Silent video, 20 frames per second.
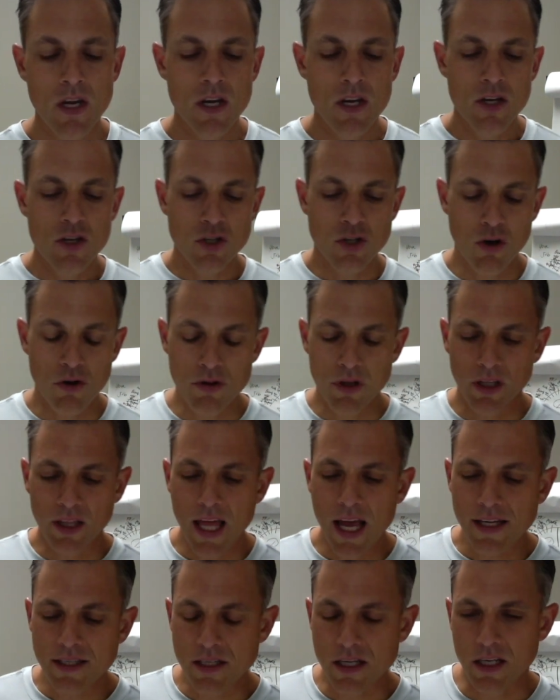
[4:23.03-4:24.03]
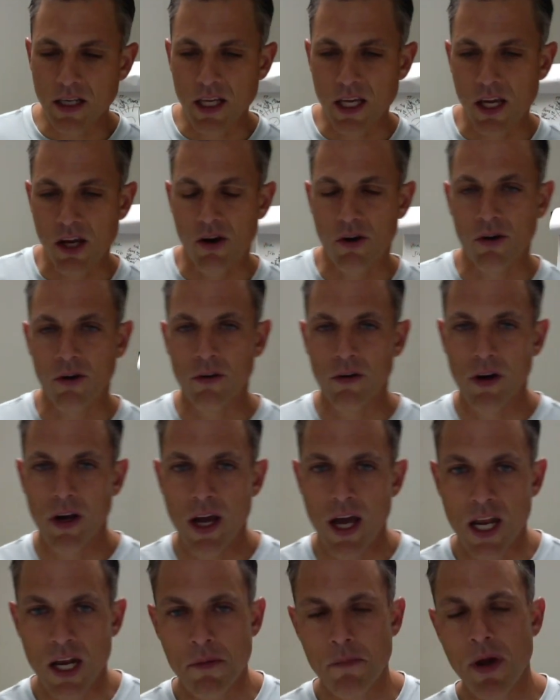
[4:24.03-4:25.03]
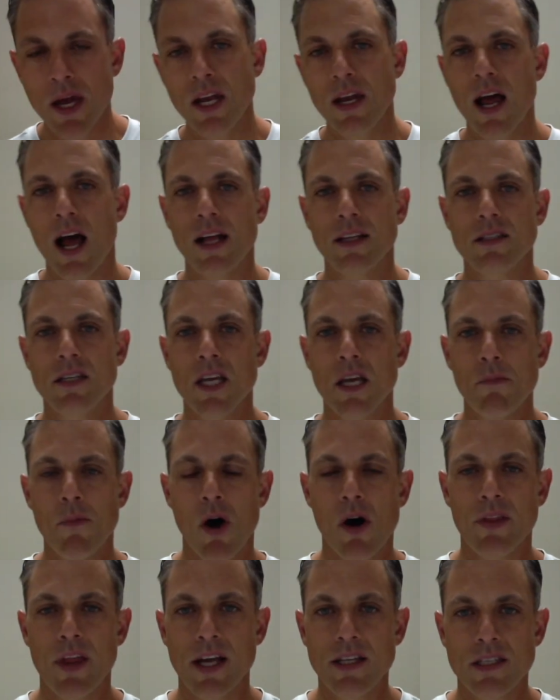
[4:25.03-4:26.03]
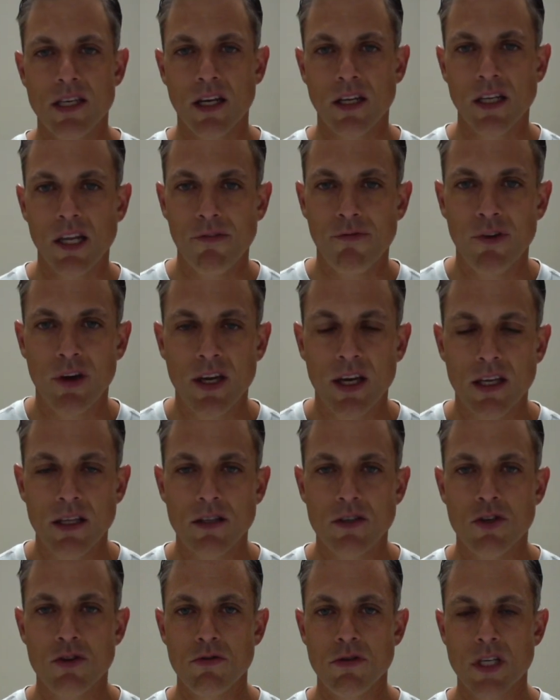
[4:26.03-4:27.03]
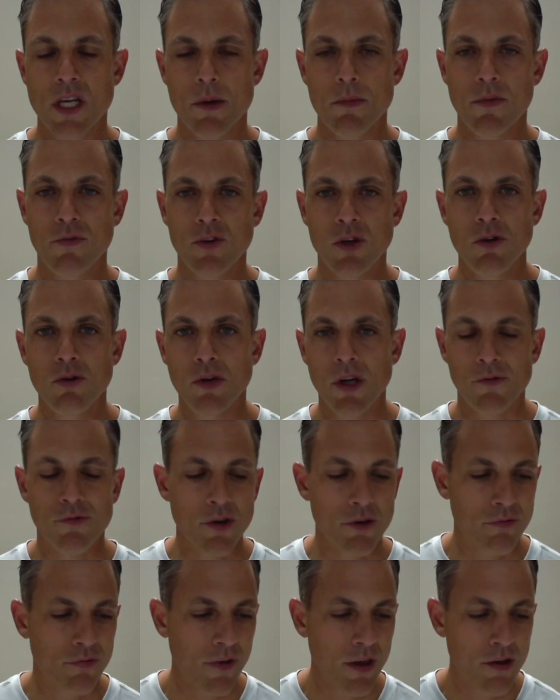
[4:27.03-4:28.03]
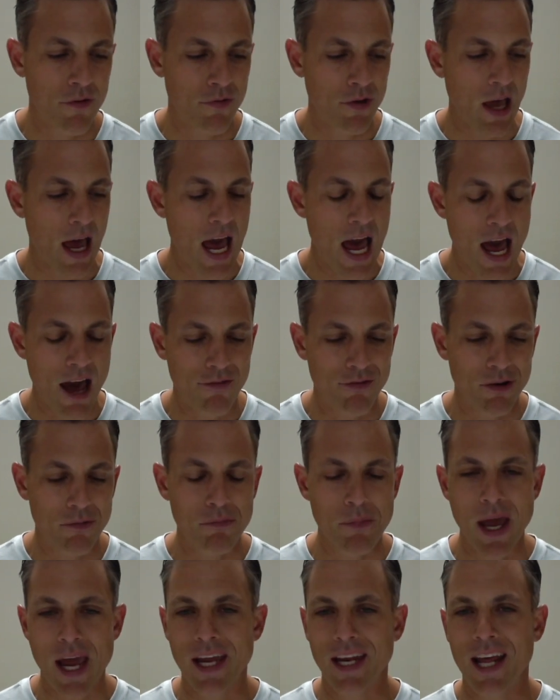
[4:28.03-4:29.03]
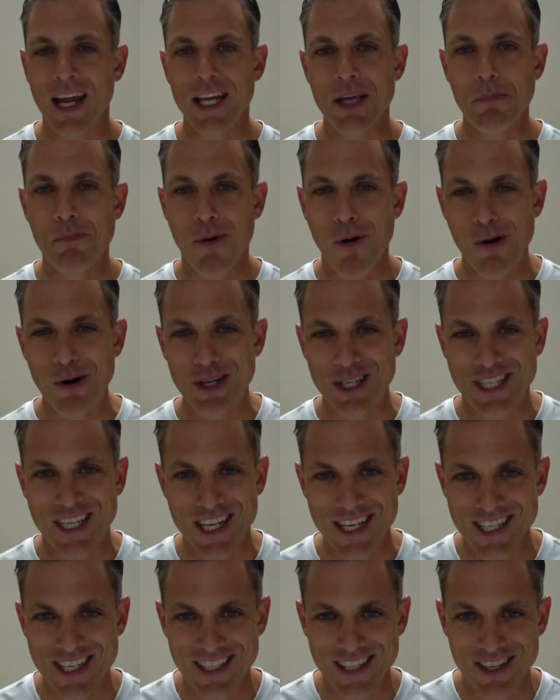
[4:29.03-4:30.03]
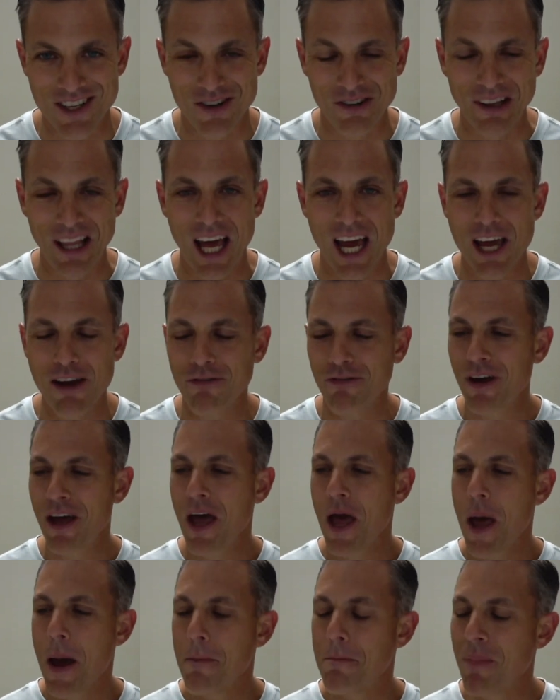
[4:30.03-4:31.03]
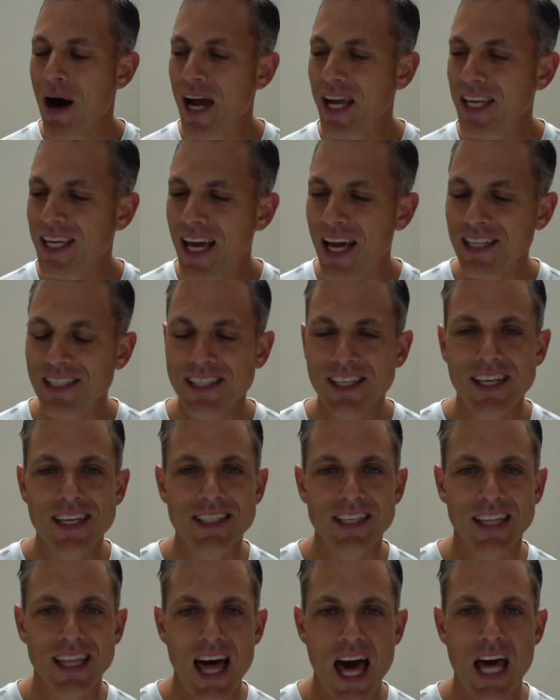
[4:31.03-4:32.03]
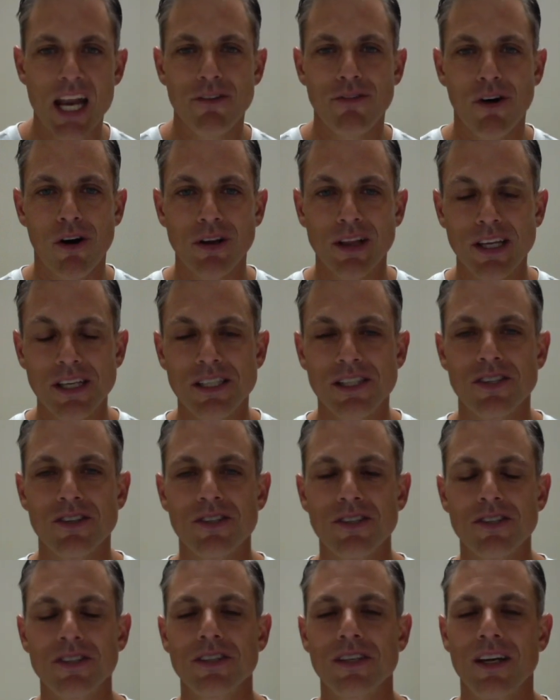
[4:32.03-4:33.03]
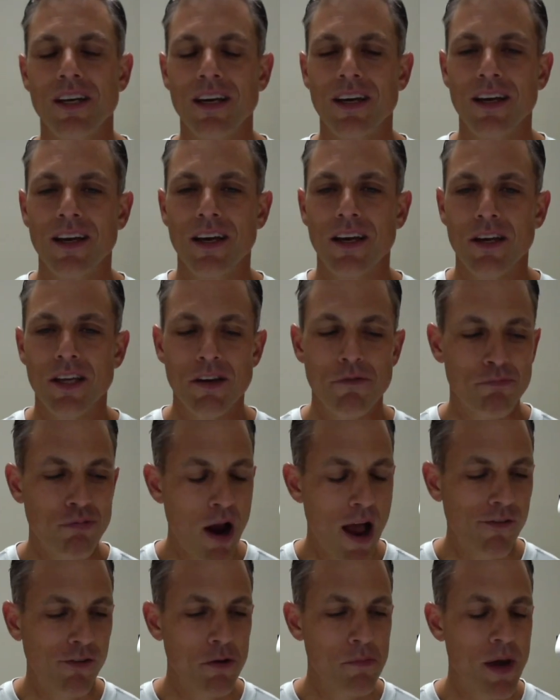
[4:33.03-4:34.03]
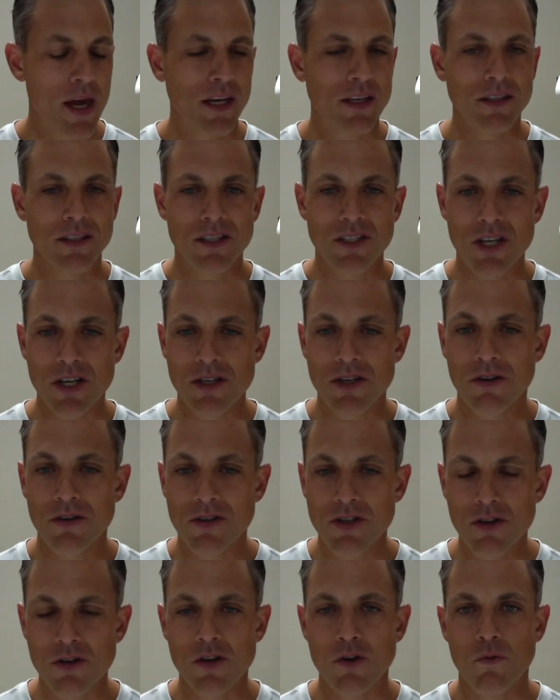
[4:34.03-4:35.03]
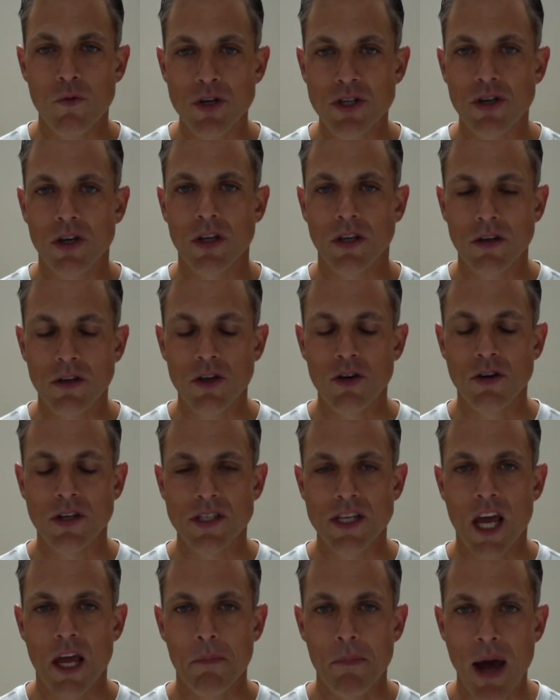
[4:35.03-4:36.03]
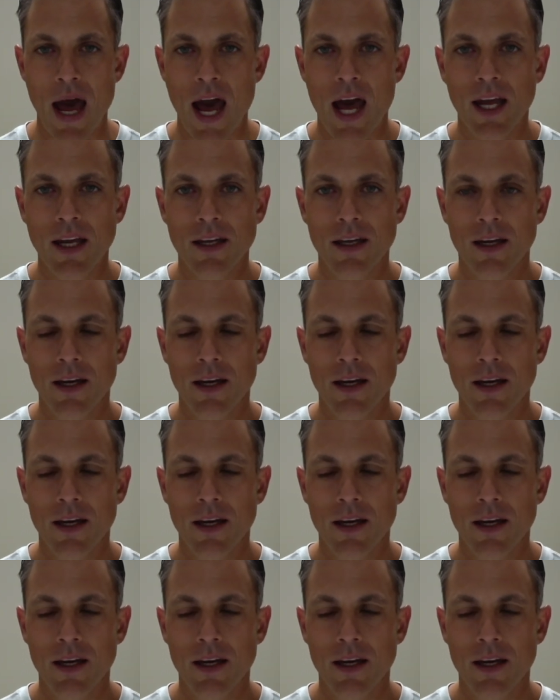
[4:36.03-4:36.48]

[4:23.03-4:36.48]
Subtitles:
So the lesson here, and it may not seem all that significant to some of you if you haven't made any poor decisions in your life. My guess is a lot of our listeners, you've probably made a decision or two you wish you could take back.